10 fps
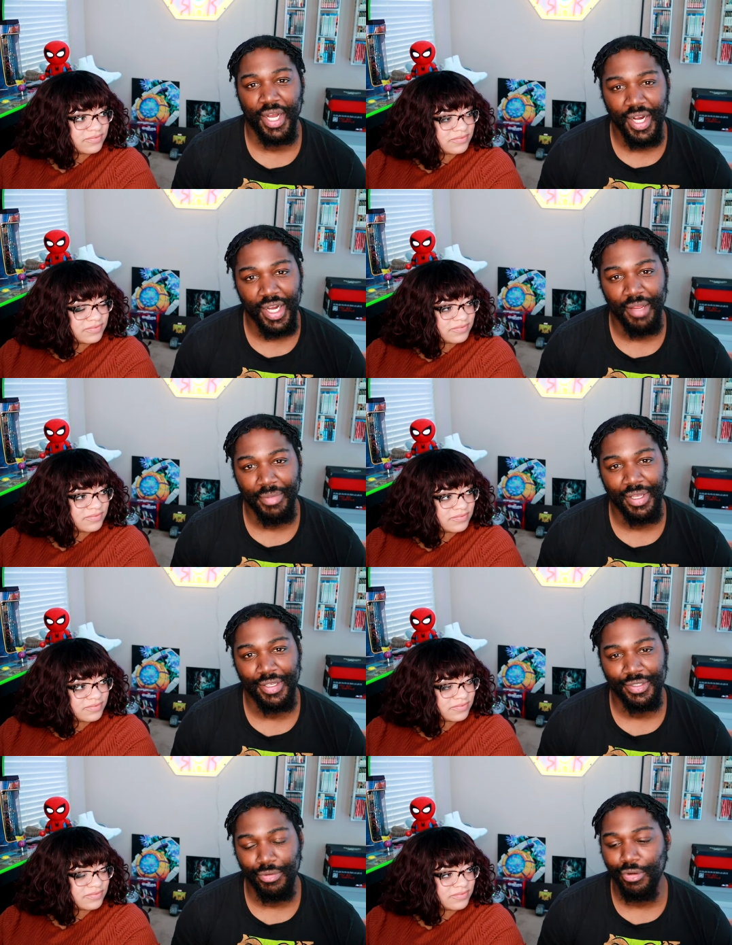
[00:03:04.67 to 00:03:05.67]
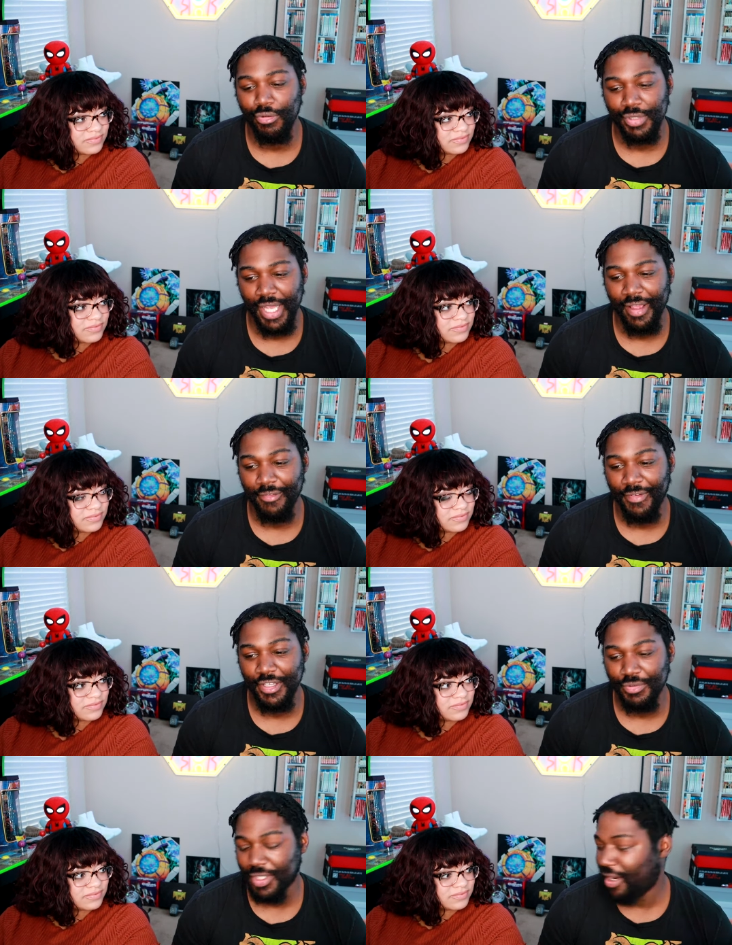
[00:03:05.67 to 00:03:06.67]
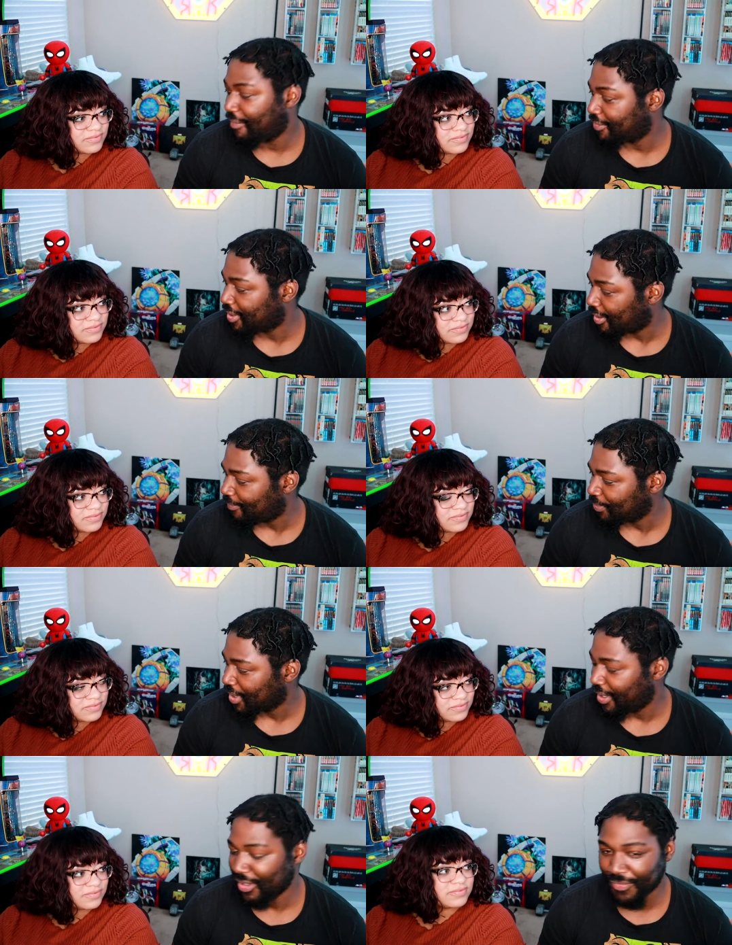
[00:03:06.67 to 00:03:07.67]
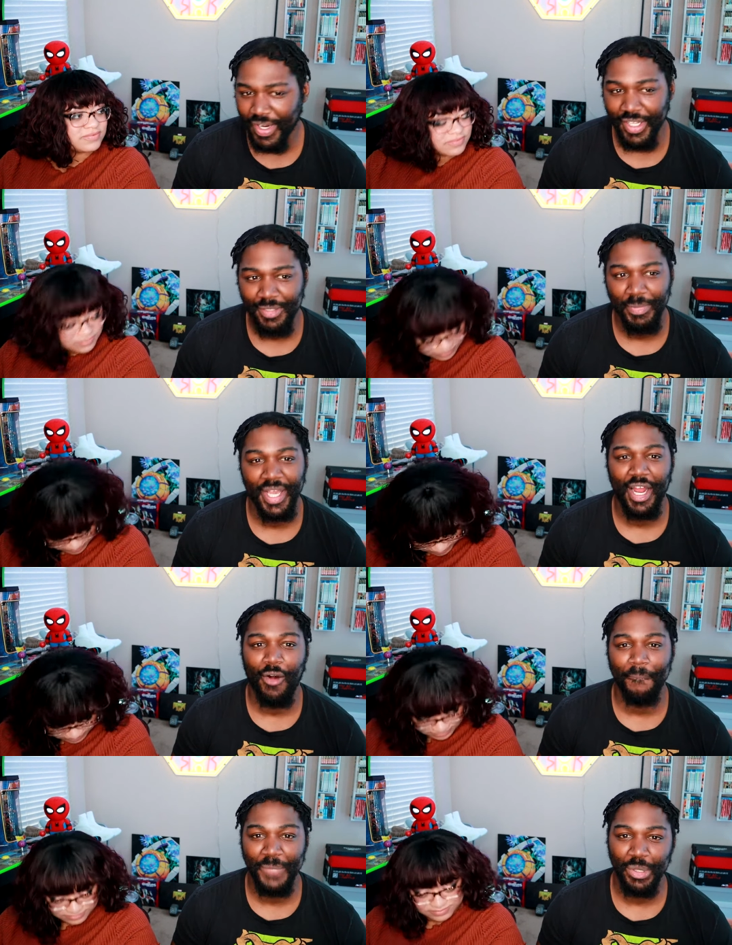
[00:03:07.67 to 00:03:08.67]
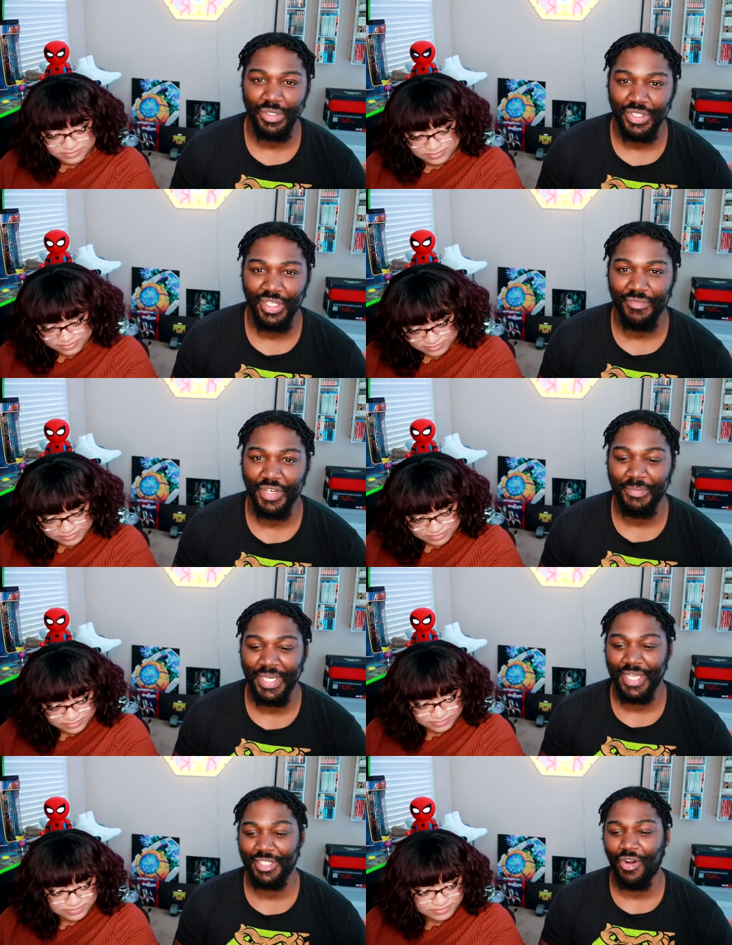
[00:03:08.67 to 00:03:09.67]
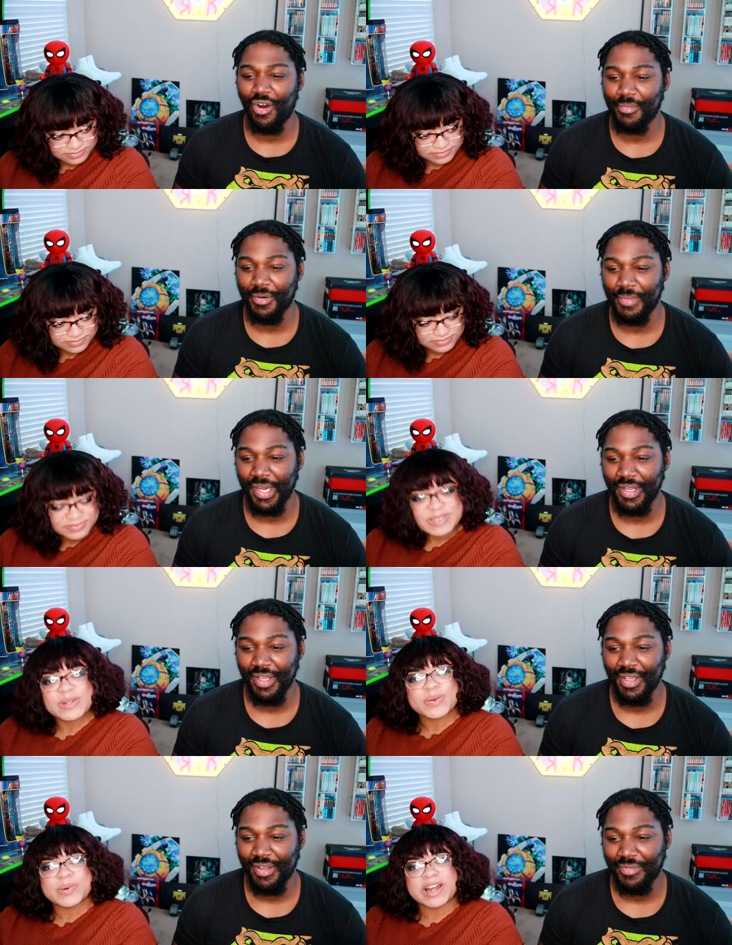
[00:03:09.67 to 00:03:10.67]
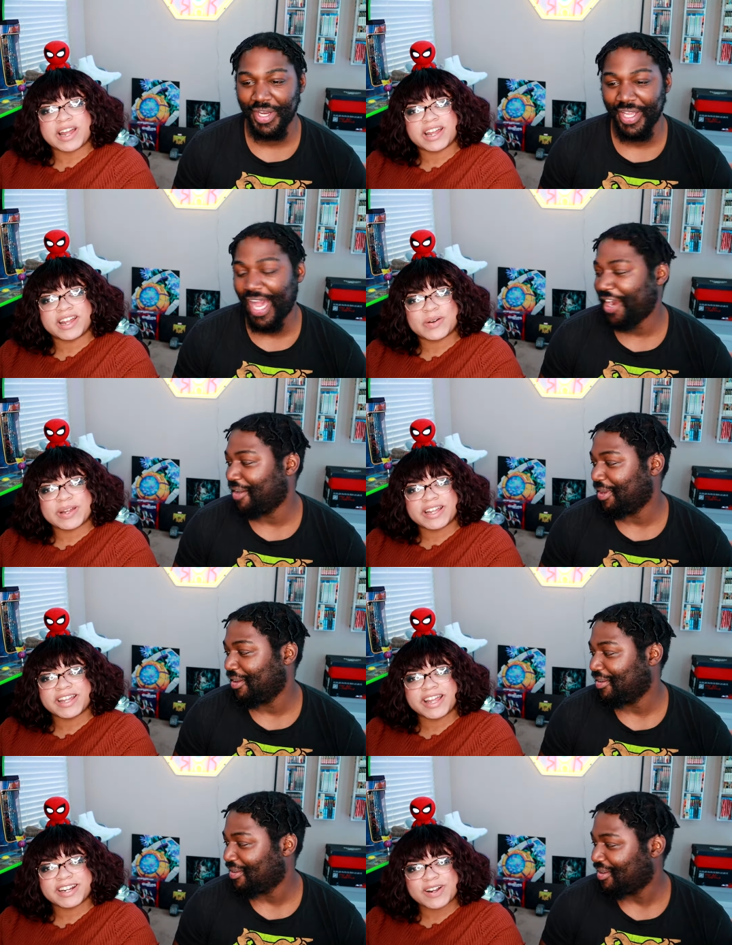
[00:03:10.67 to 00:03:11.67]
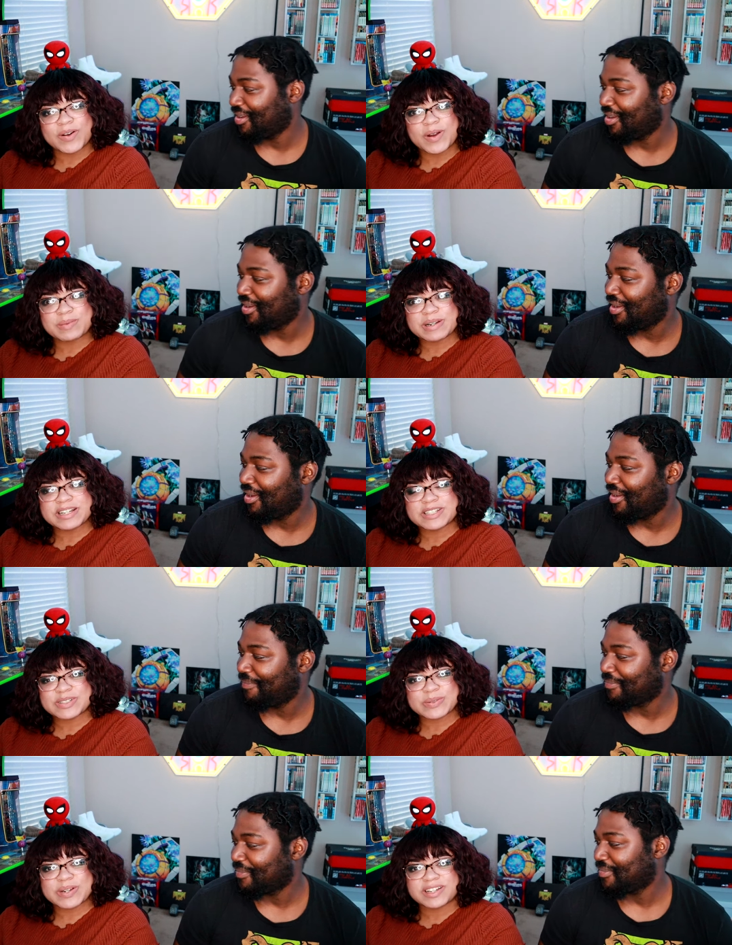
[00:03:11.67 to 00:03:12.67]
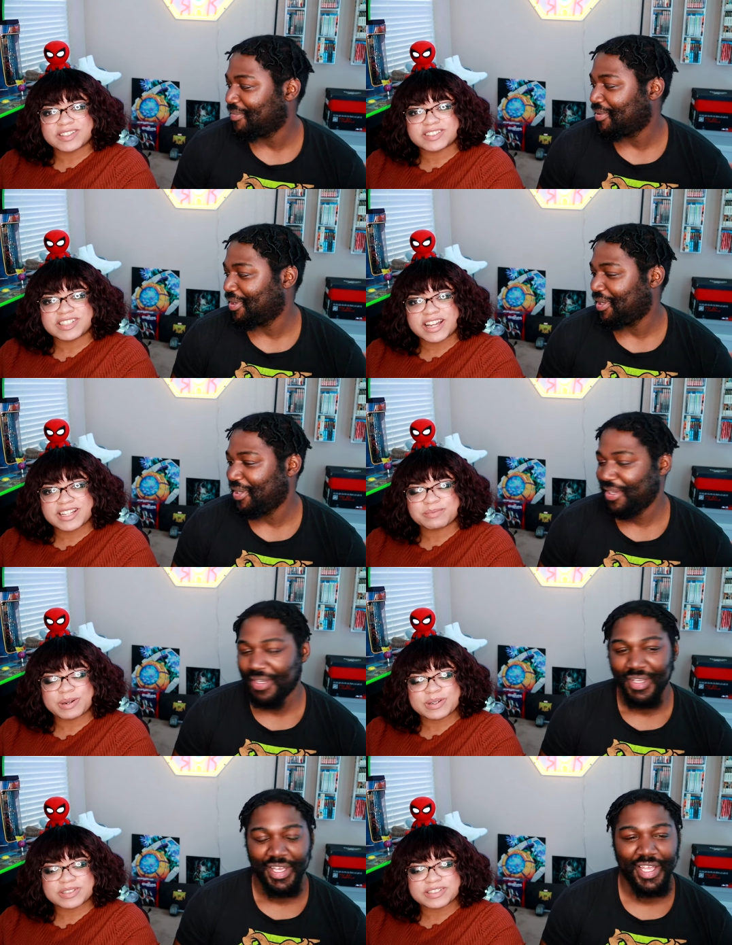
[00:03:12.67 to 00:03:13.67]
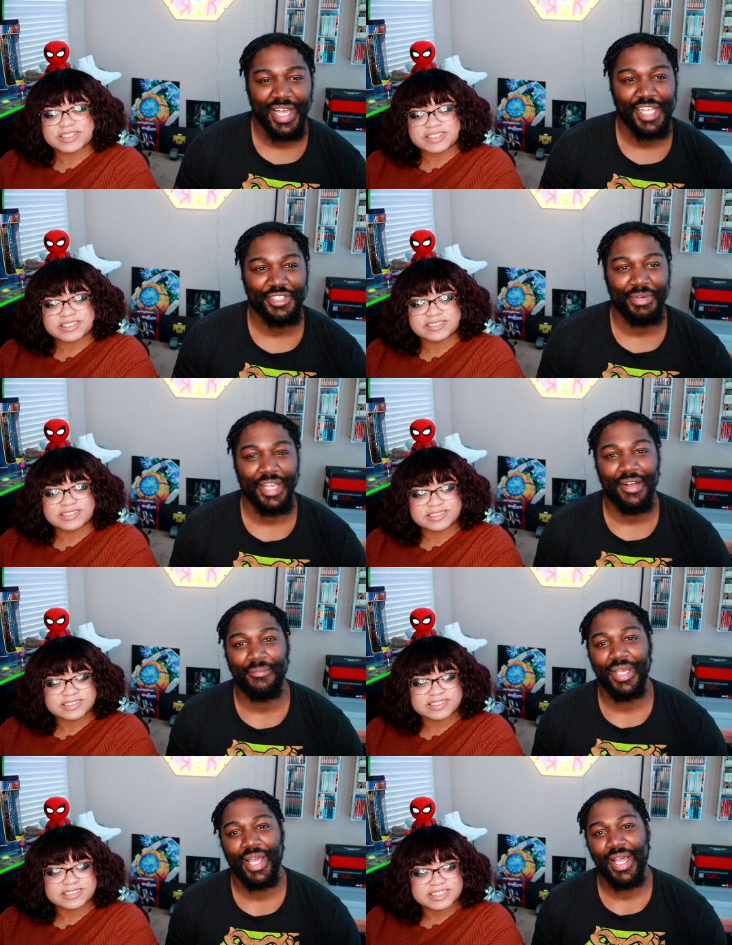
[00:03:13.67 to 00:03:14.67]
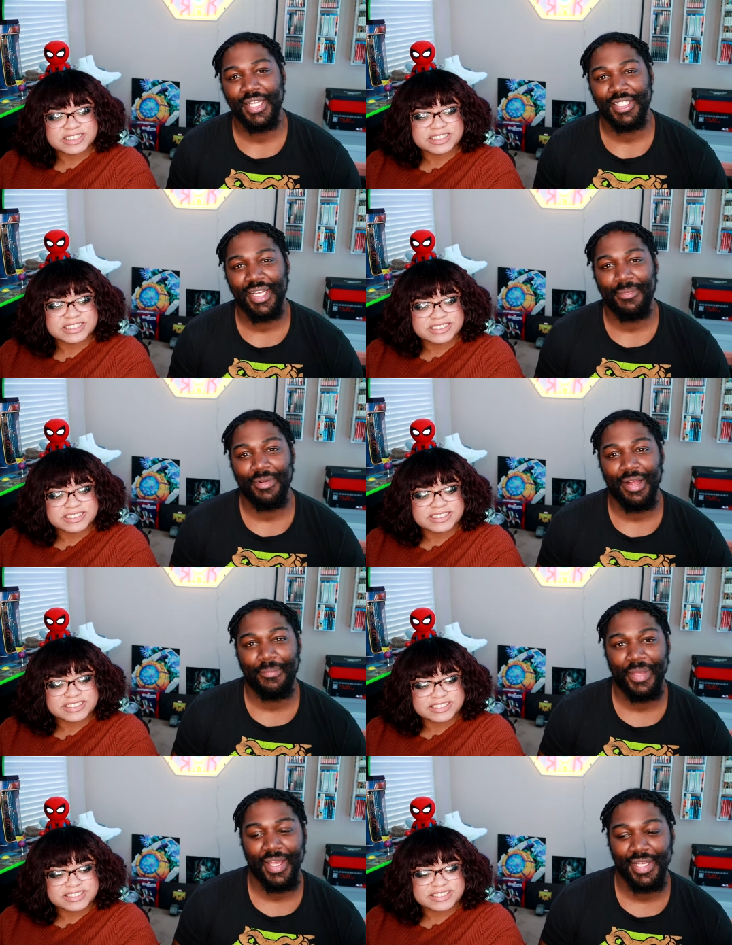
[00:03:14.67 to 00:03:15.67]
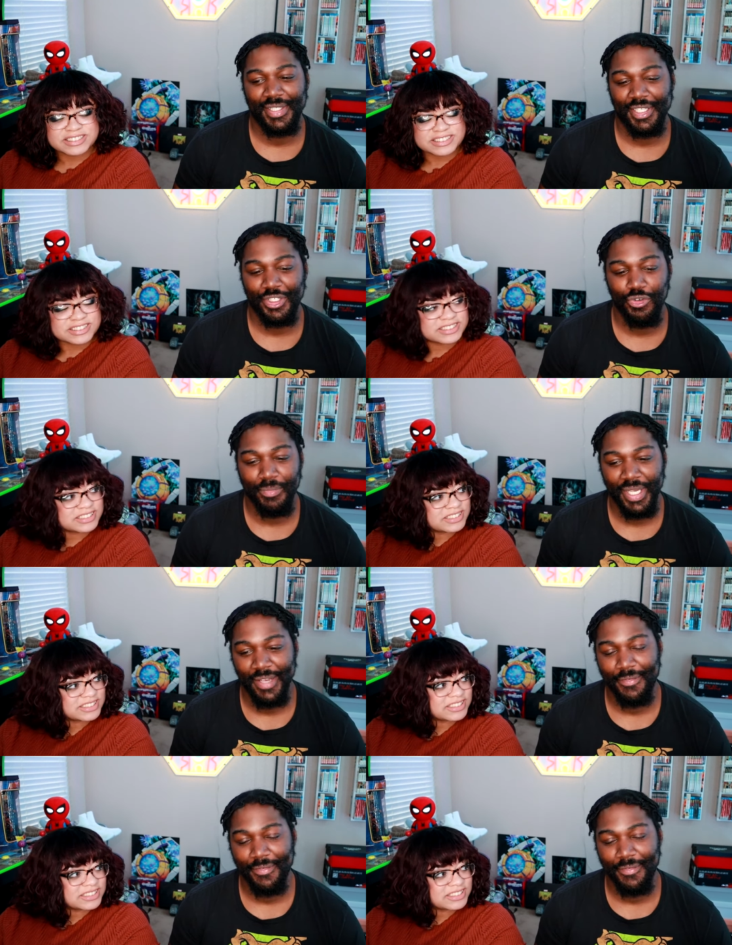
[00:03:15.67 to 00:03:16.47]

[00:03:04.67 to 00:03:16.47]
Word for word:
Speaker 1: Hun, because Oroku Saki's face was covered up. And it's funny, this man all built and stuff when he be in his armor, but right,
Speaker 2: when he got of it, he ain't in armor. He just a regular sized person.
Speaker 1: He got some damn big ass samurai pants that's too big